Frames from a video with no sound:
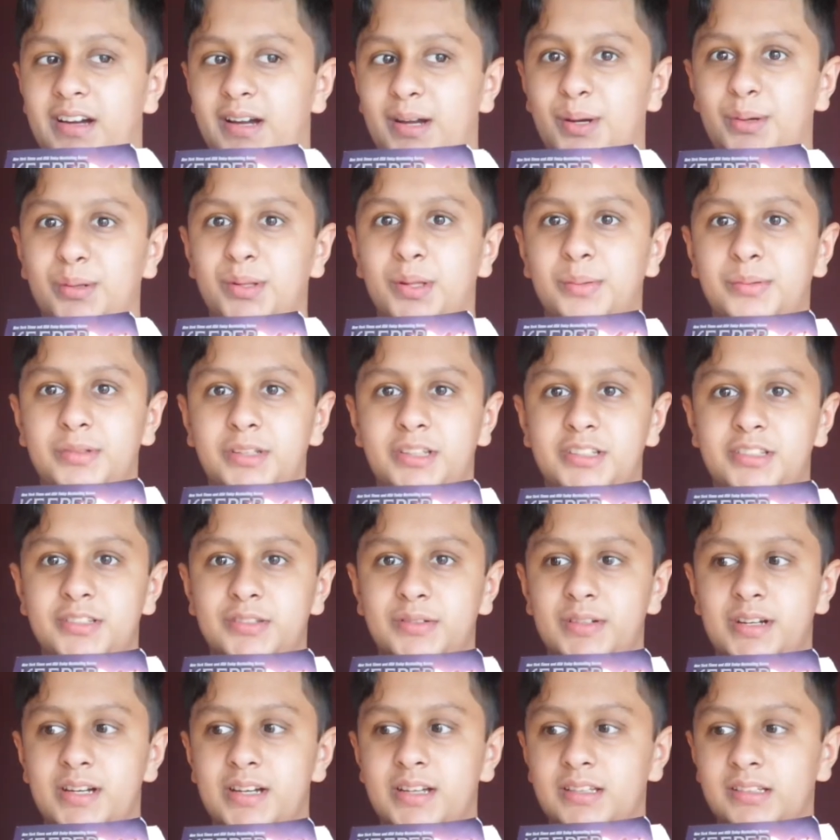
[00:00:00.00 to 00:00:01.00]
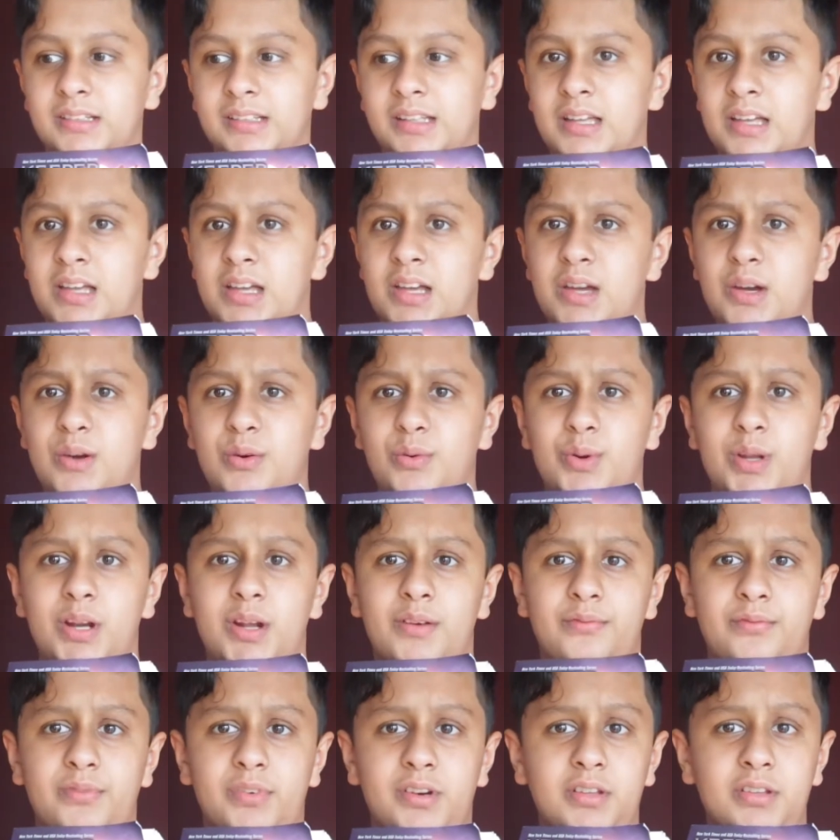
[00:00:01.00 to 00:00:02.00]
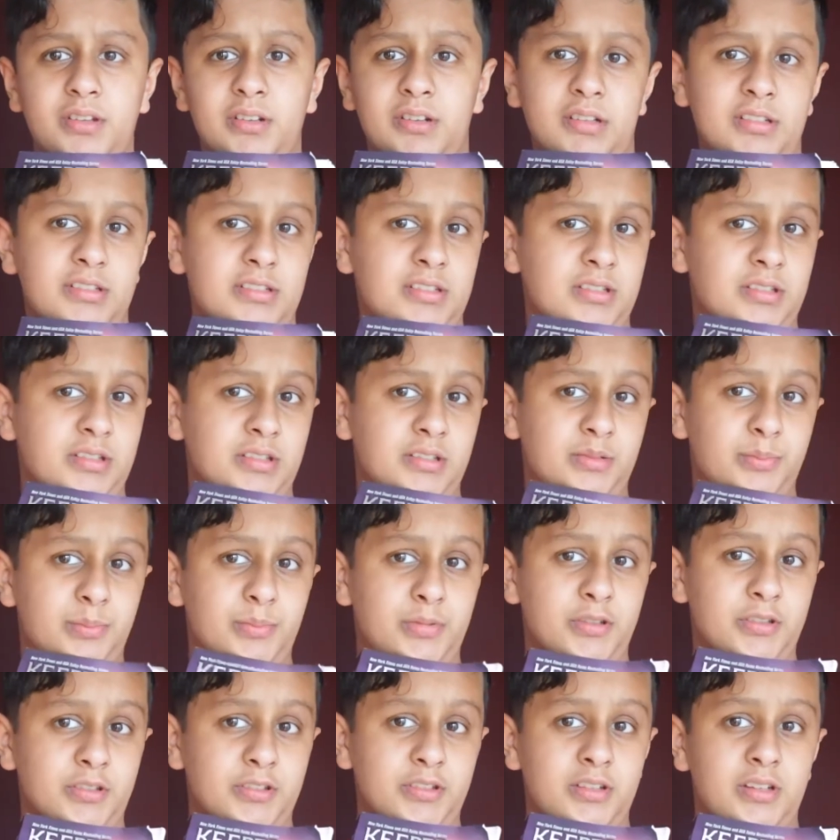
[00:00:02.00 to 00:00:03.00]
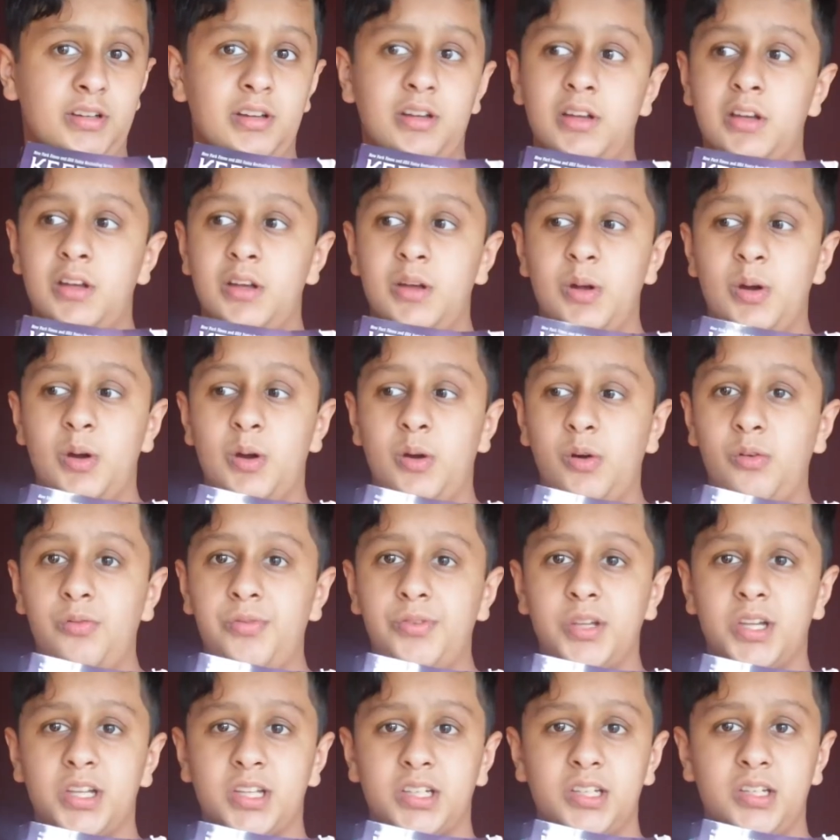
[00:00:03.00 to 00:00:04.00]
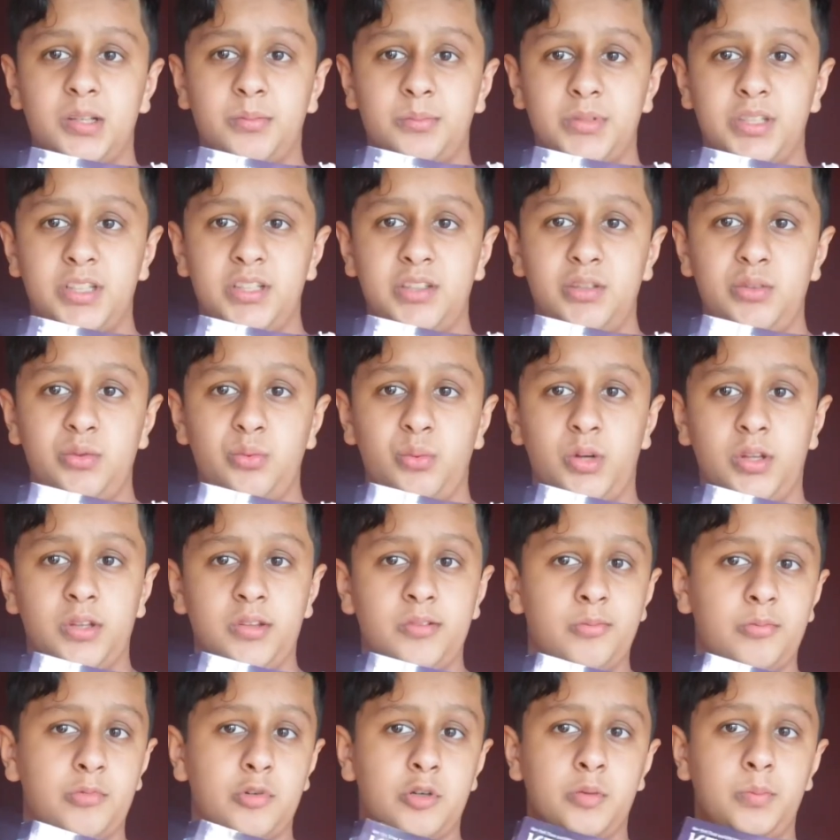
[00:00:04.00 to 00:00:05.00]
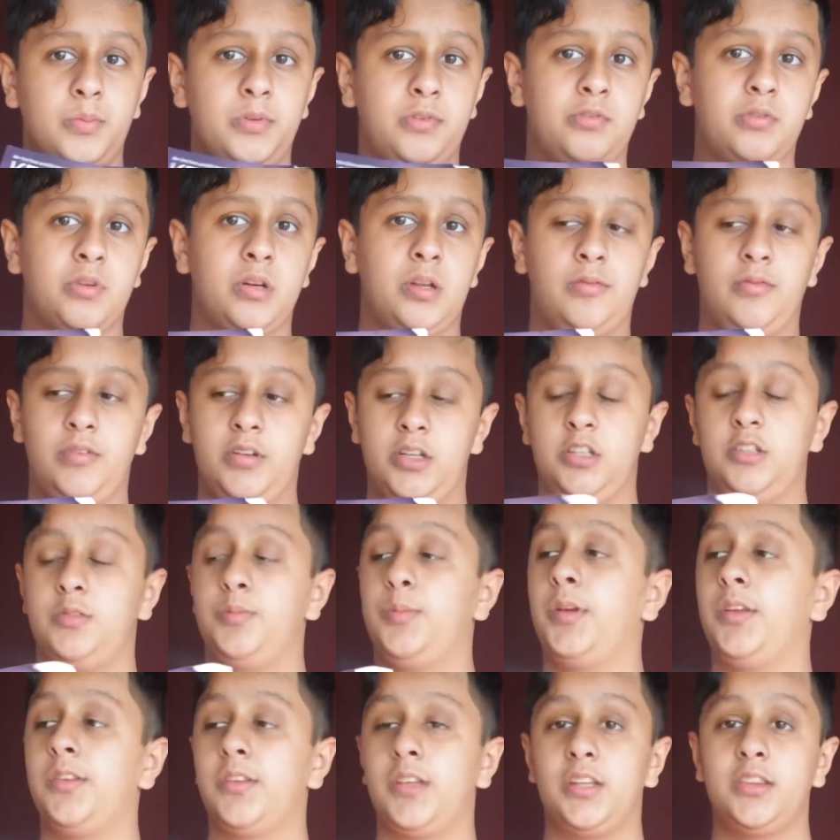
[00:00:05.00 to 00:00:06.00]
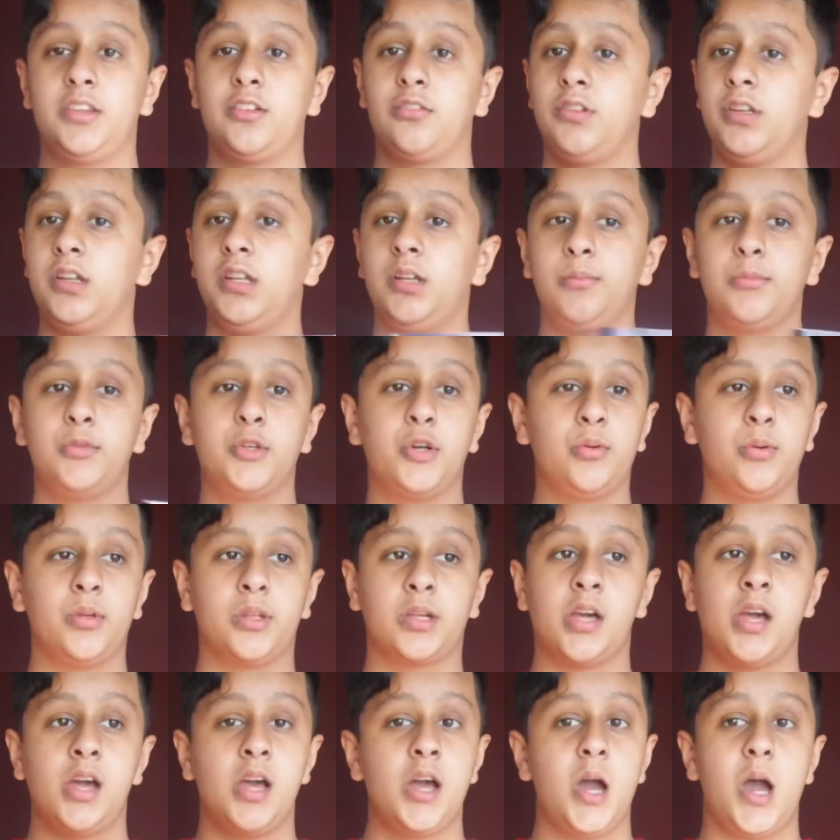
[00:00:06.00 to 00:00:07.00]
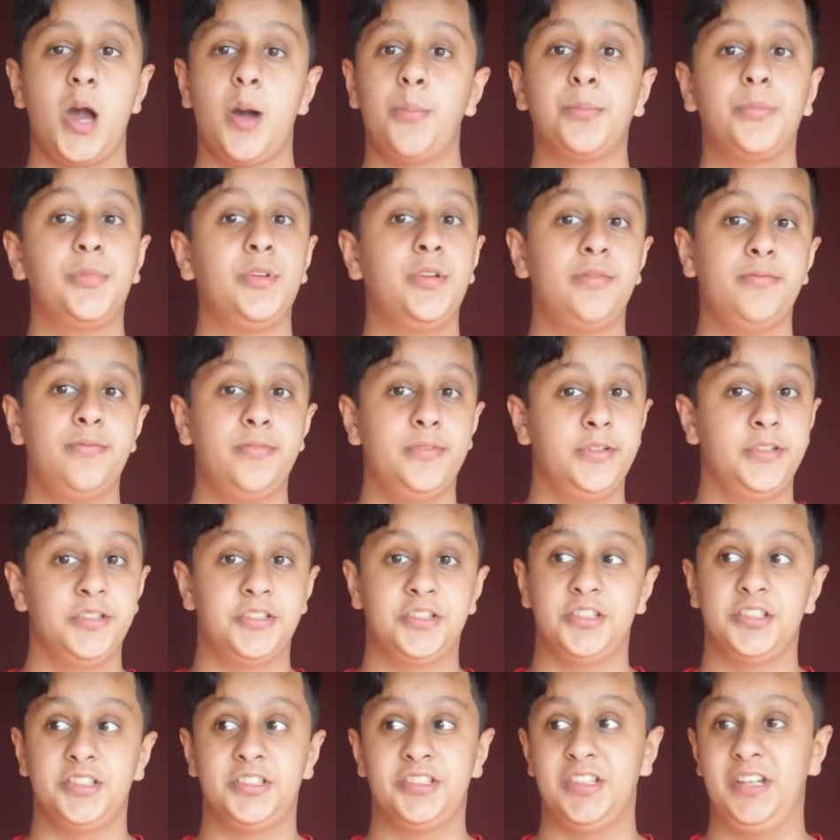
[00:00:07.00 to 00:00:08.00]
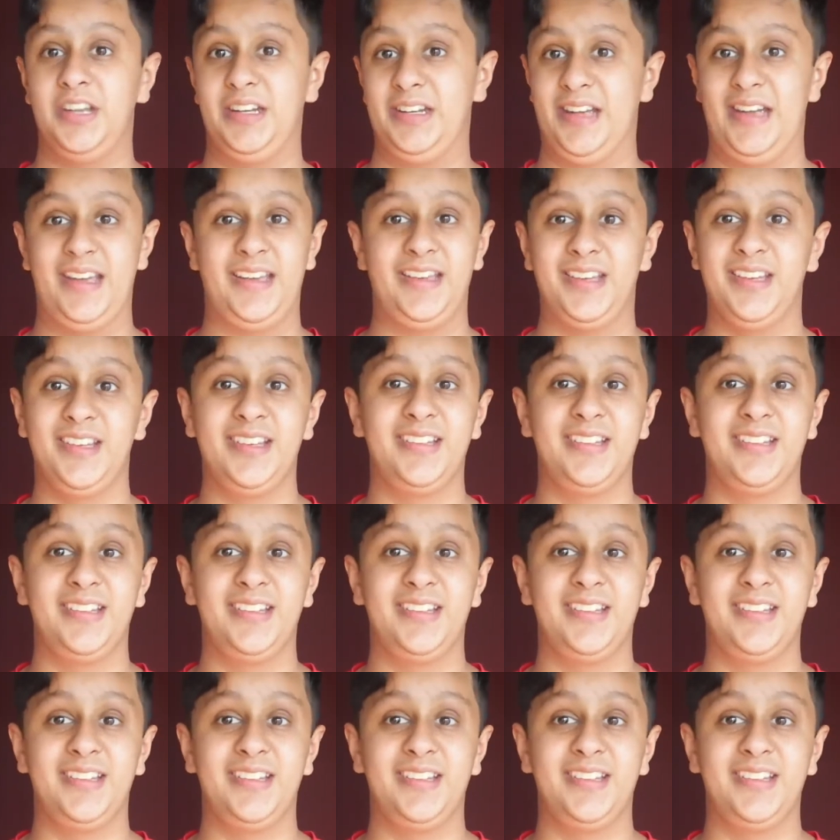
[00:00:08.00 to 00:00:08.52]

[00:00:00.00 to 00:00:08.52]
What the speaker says: I'll update you guys when I'm further into this book. Hopefully I can update you once more before I finish, because at the rate I'm going, I'm gonna finish it today.